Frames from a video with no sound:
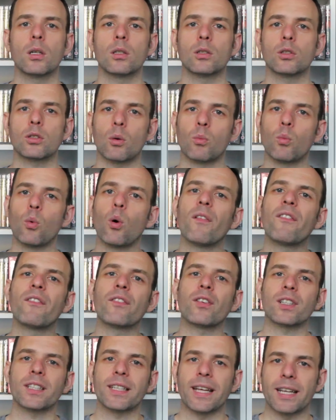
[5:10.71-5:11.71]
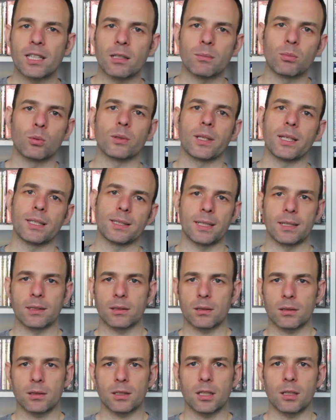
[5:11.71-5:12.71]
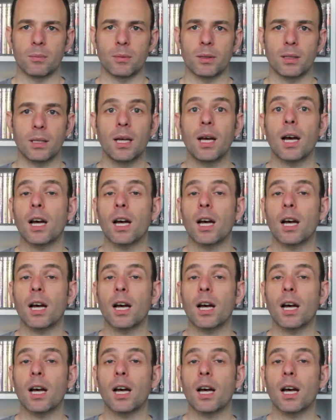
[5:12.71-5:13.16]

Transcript: somewhat forgettable night's entertainment.